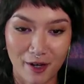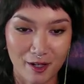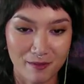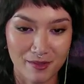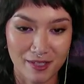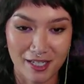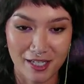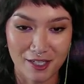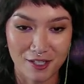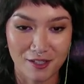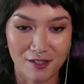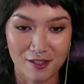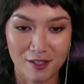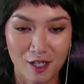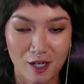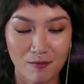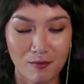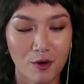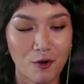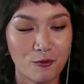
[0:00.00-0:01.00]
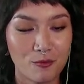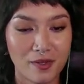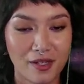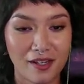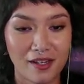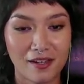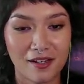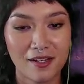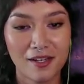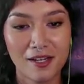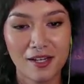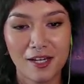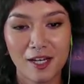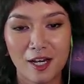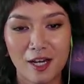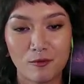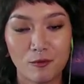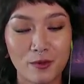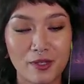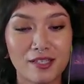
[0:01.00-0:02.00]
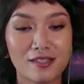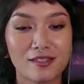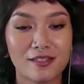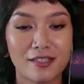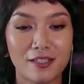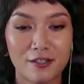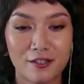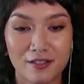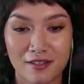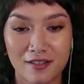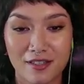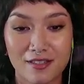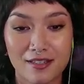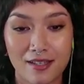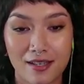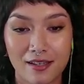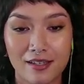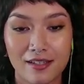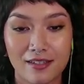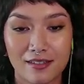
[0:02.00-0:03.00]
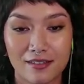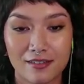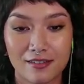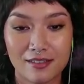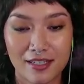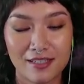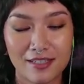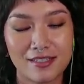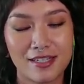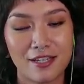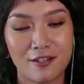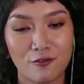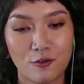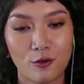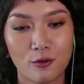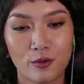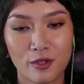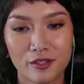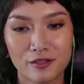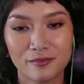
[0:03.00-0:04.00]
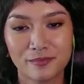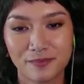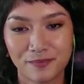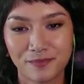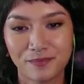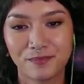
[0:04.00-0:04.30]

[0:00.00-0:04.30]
recommendations that I'm hoping we as leaders in the state can take forward.